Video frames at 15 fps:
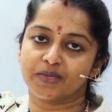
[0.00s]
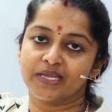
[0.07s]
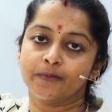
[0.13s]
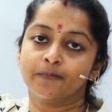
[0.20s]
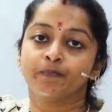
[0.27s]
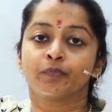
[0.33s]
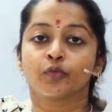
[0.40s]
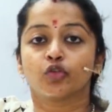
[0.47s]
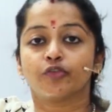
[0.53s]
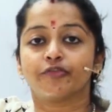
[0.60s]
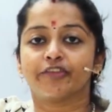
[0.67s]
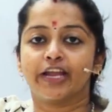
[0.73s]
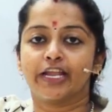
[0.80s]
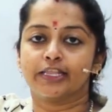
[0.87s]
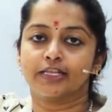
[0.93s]
me to
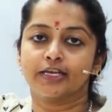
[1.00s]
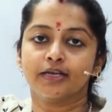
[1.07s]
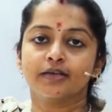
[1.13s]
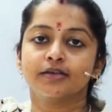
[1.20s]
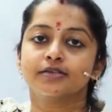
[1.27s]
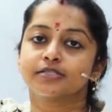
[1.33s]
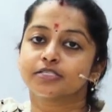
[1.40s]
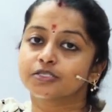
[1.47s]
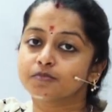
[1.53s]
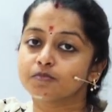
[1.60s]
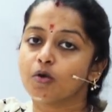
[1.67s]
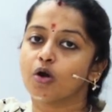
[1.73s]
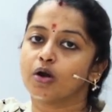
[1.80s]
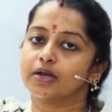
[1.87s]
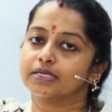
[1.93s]
find the
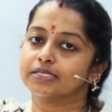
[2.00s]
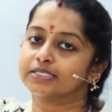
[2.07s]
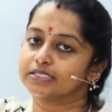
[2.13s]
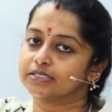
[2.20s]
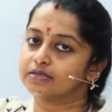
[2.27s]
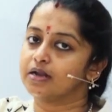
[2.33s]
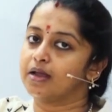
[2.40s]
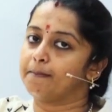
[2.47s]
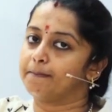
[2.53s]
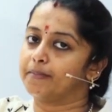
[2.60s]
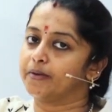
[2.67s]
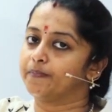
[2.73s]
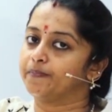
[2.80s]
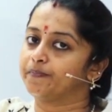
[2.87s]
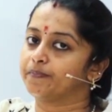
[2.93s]
smallest
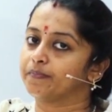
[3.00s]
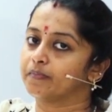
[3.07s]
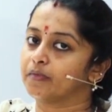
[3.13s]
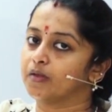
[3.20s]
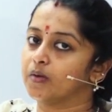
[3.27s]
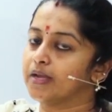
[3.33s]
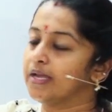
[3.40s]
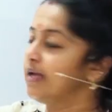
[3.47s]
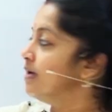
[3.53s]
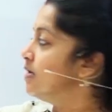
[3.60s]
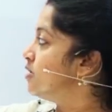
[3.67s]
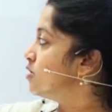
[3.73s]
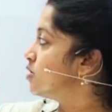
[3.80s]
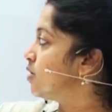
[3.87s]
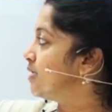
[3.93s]
number. Okay,
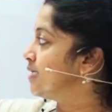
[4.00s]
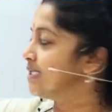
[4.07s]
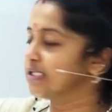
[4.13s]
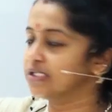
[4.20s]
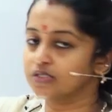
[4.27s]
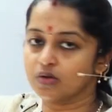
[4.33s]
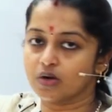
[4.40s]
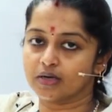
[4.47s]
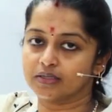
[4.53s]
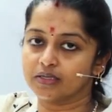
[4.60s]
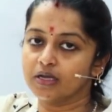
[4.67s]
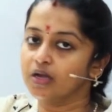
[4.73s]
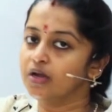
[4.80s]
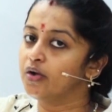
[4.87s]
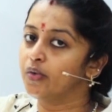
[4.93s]
so this is not
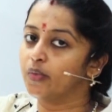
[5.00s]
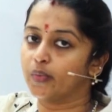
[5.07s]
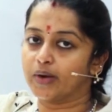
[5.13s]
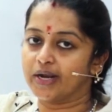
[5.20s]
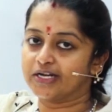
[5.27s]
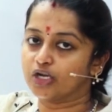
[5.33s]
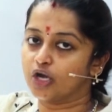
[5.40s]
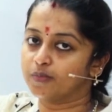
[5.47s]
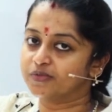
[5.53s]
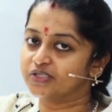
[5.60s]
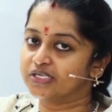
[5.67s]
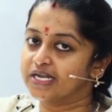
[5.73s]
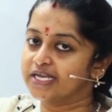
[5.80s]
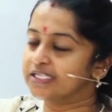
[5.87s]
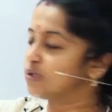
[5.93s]
the right
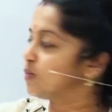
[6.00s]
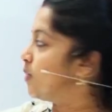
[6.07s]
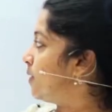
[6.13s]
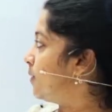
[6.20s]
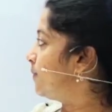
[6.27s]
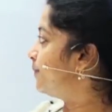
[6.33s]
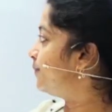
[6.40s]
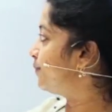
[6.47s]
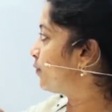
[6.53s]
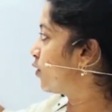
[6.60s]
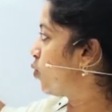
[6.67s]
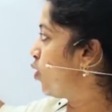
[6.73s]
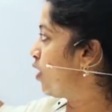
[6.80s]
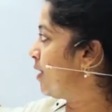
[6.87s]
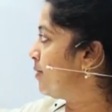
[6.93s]
option as well.
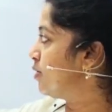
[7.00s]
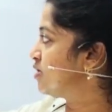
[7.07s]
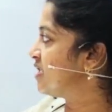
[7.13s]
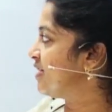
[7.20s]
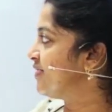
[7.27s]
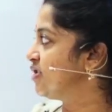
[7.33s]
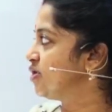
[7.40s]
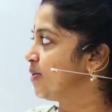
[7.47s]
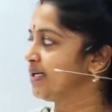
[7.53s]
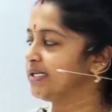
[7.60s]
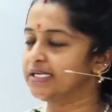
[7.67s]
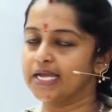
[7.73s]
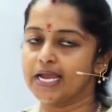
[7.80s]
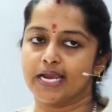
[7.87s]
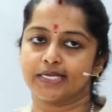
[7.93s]
What about
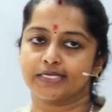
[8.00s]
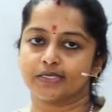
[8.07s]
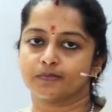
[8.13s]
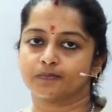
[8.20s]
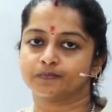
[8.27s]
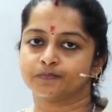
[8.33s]
728?